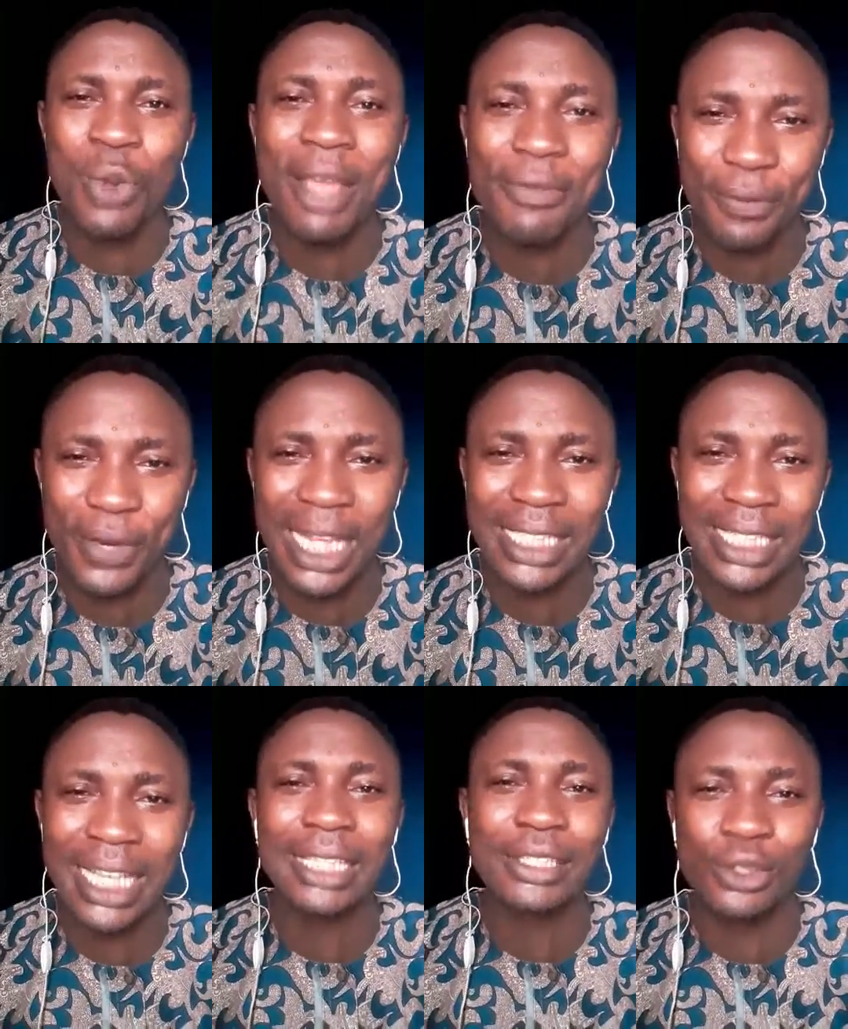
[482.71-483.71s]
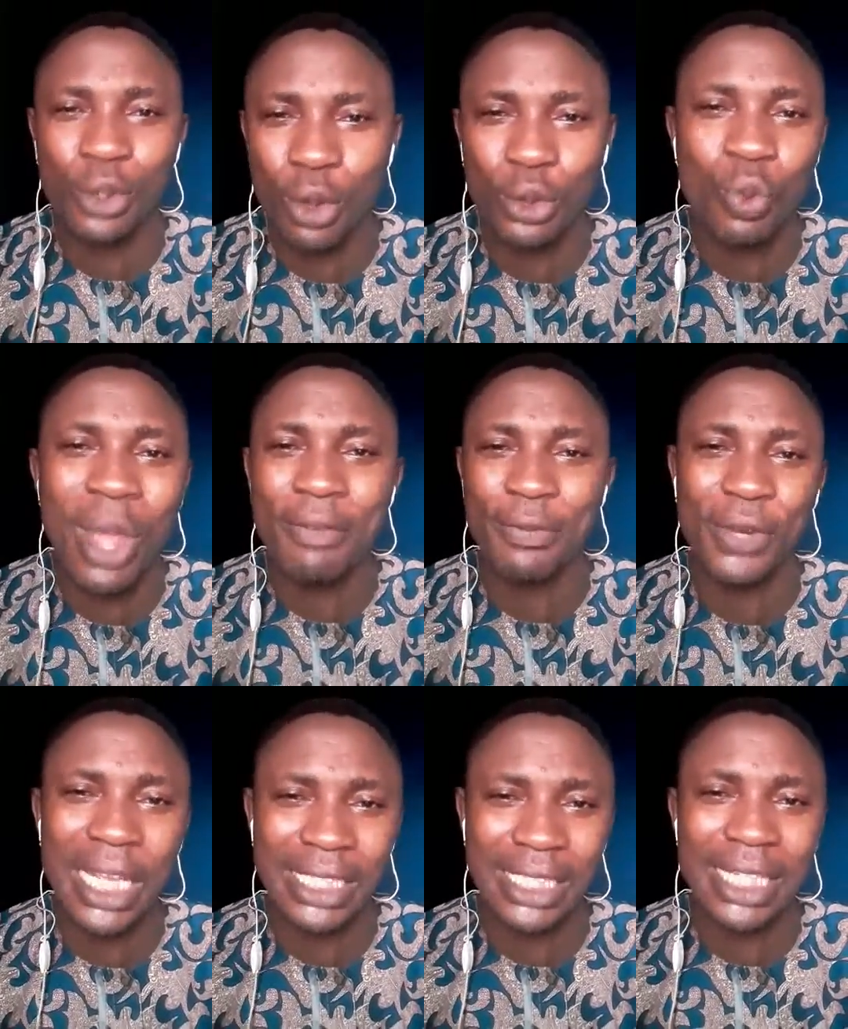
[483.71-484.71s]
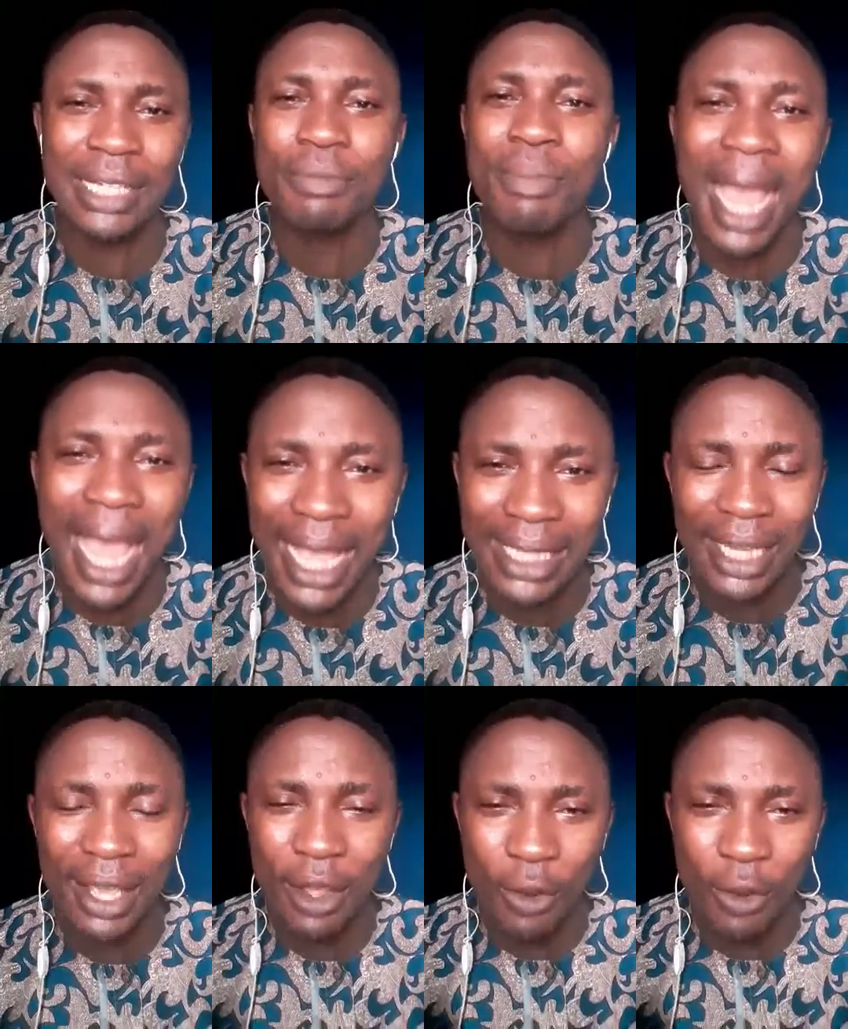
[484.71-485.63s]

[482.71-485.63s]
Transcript: one flesh in thought, one flesh in mind,